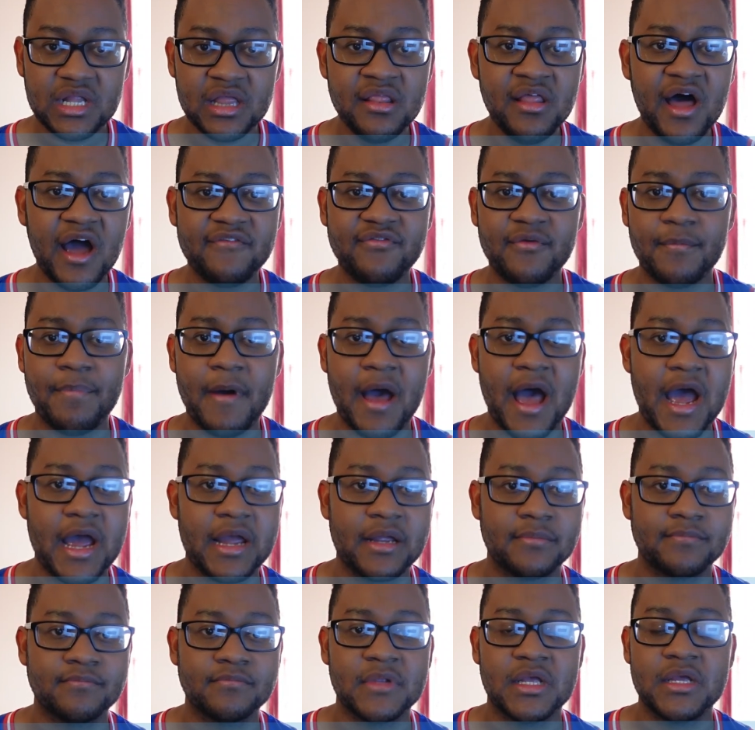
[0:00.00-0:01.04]
Life of
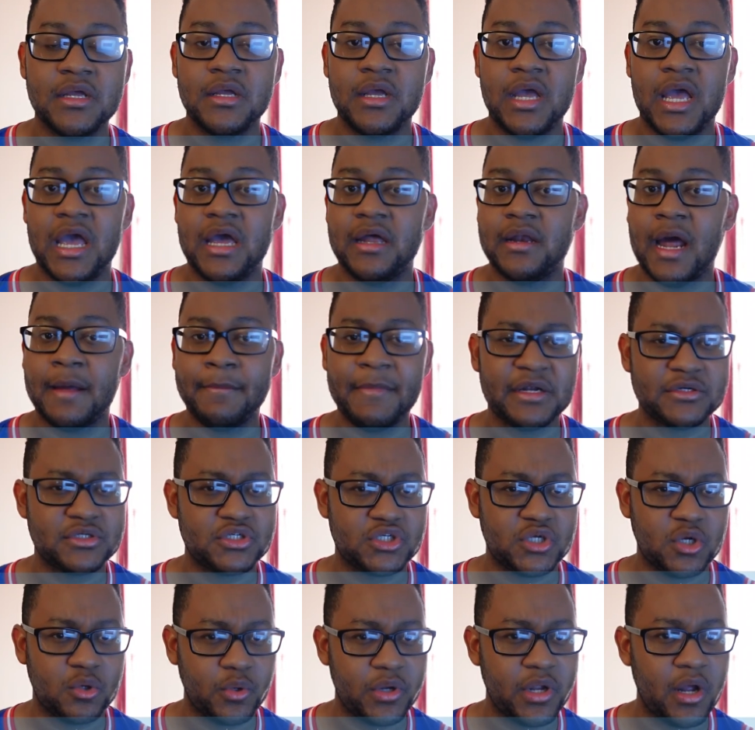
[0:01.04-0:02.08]
Pi. And I'm not
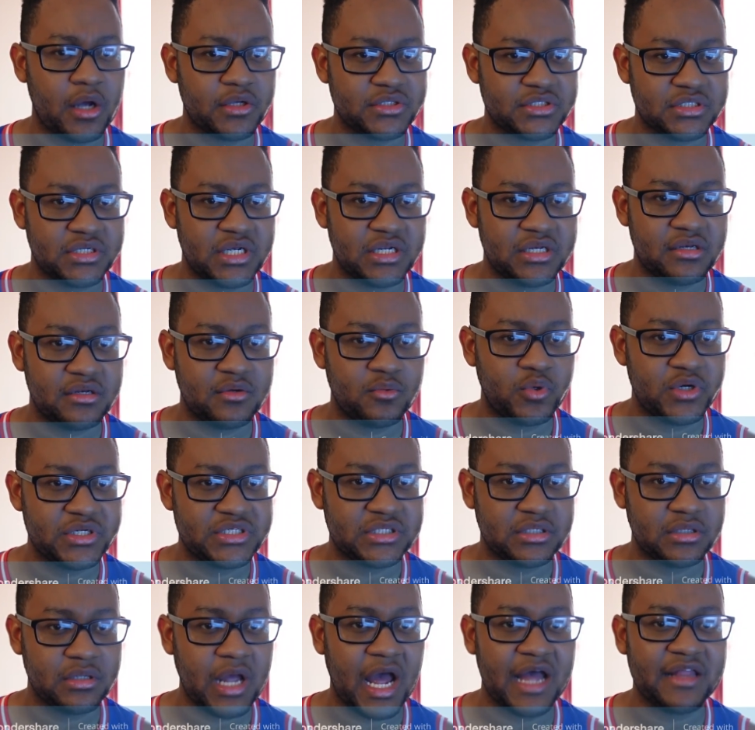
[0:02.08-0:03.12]
sure what he also did
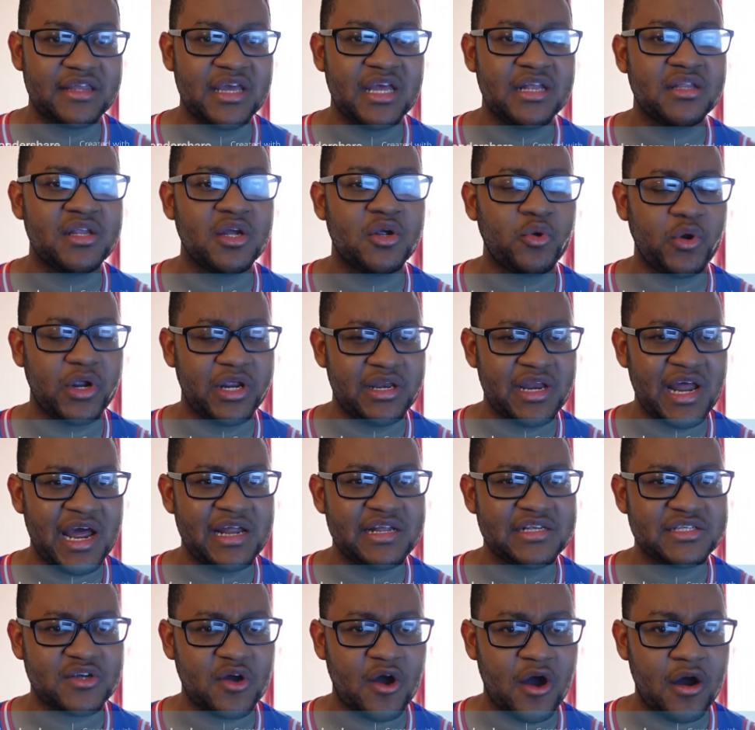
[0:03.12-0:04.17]
recently. I think The Green Knight
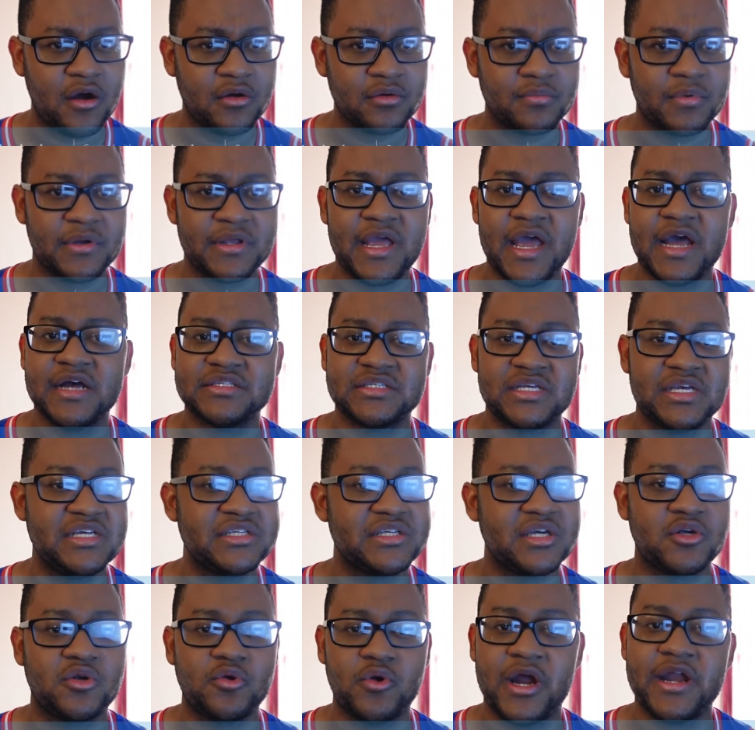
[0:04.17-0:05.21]
is called. But yes, he's
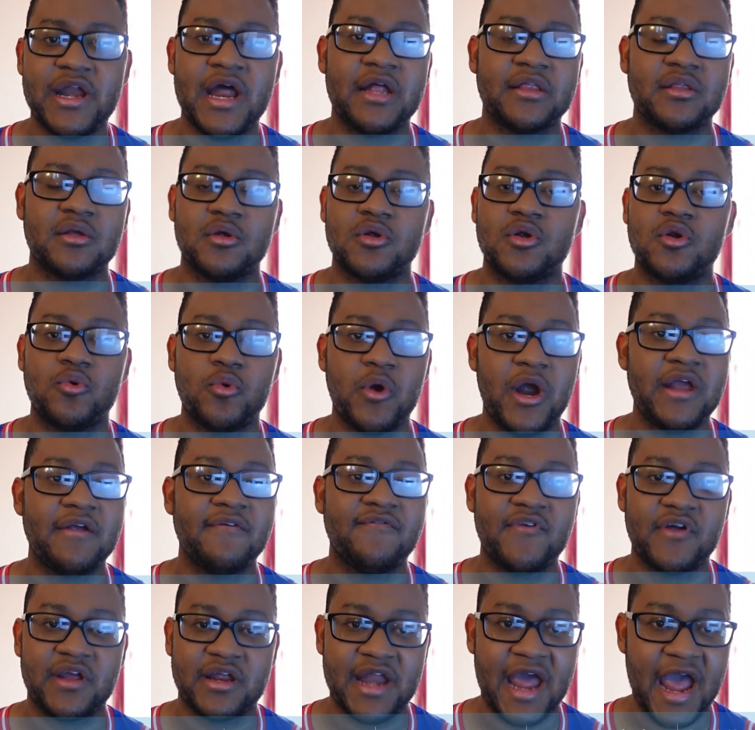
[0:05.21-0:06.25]
a great actor. Great
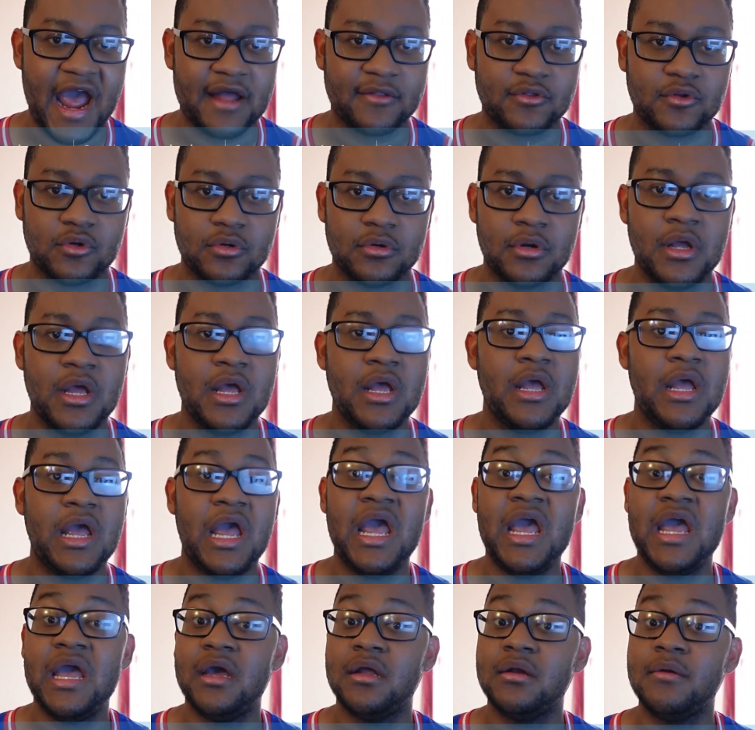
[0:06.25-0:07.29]
freaking actor.
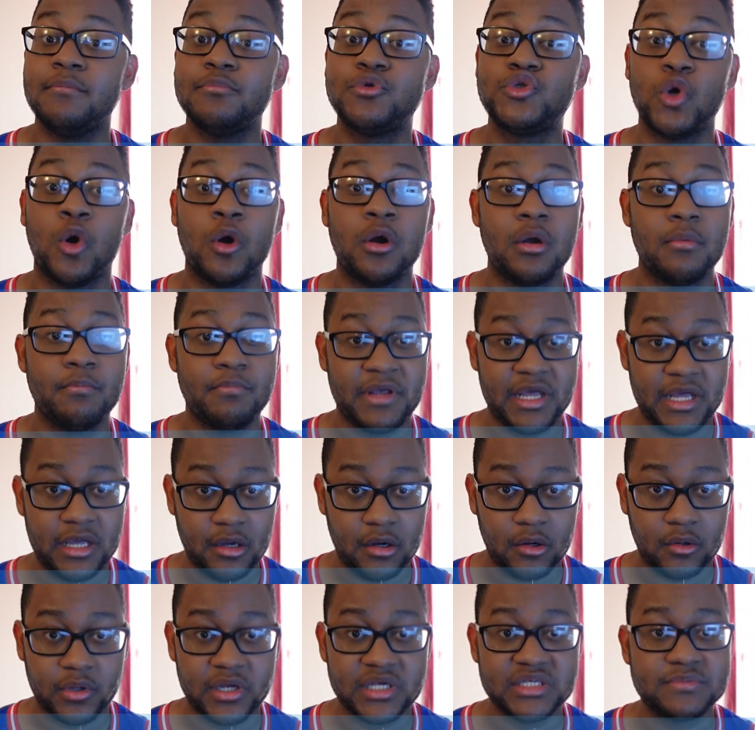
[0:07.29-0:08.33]
And Jordan
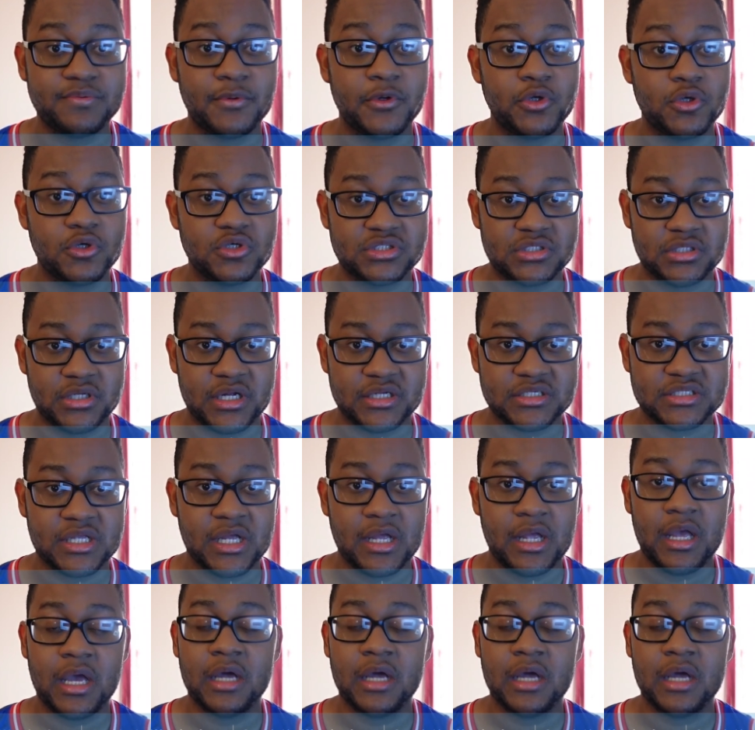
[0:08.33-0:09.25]
Peele is producing this.